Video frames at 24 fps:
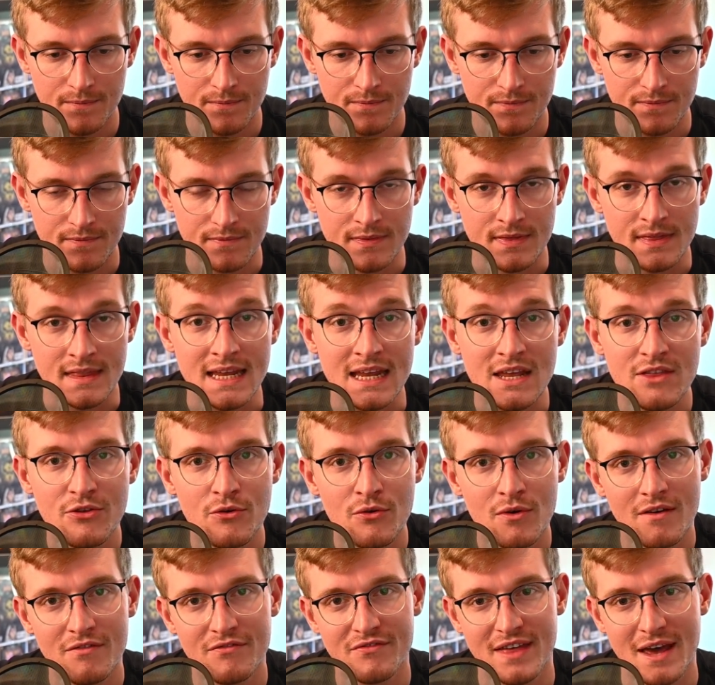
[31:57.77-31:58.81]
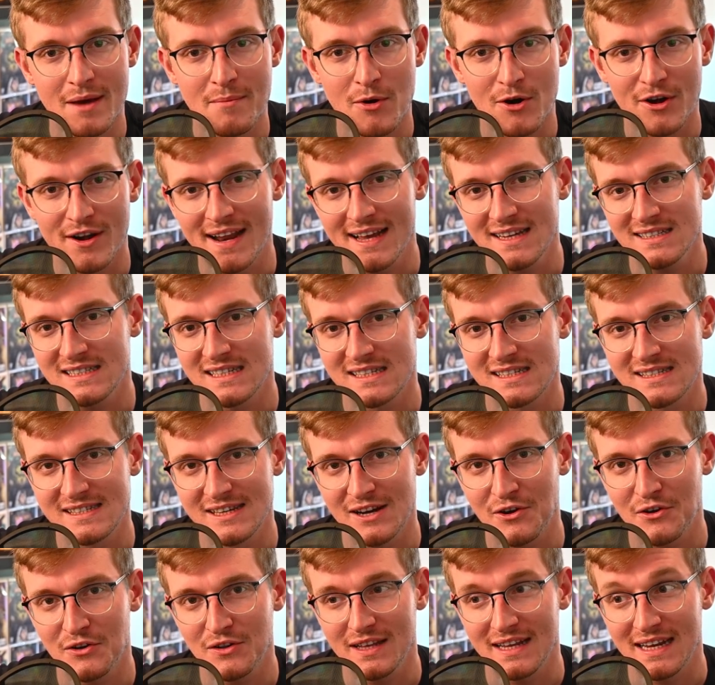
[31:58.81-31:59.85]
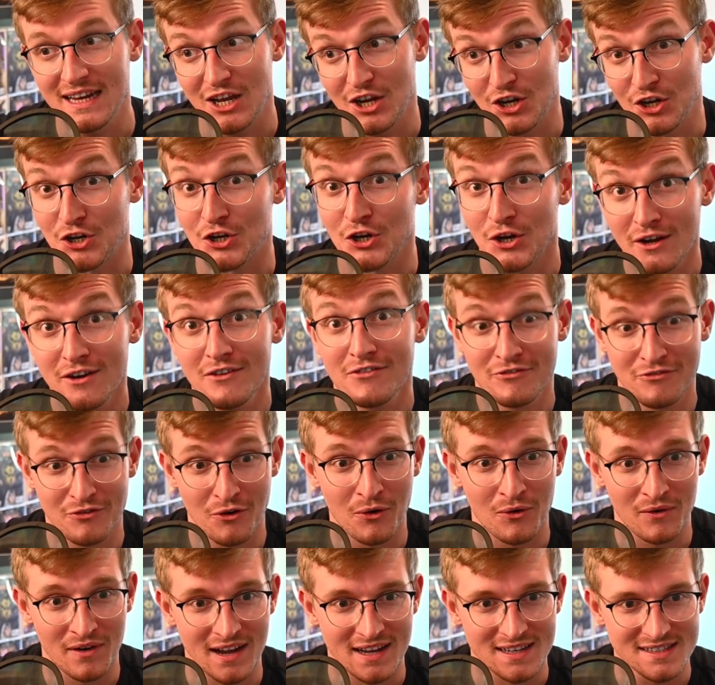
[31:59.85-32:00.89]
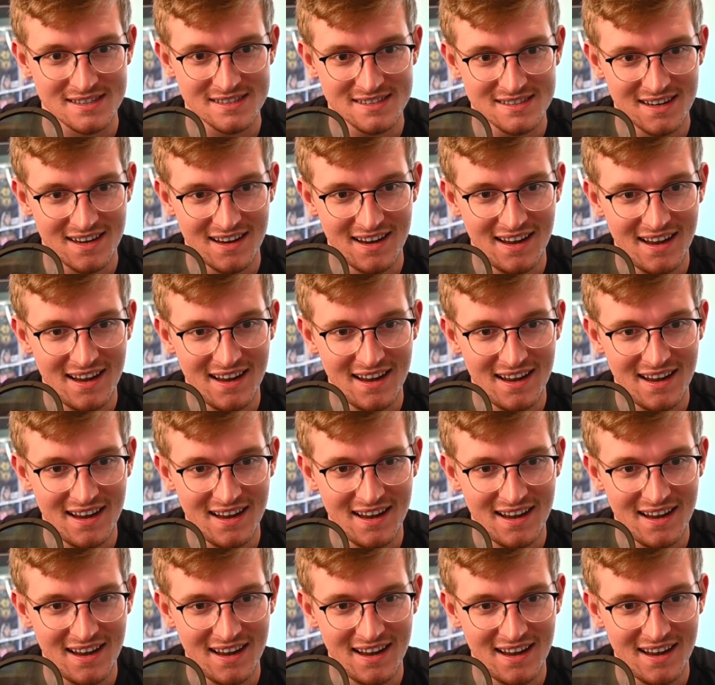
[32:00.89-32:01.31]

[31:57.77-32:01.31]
Neither of them are necessarily good for us.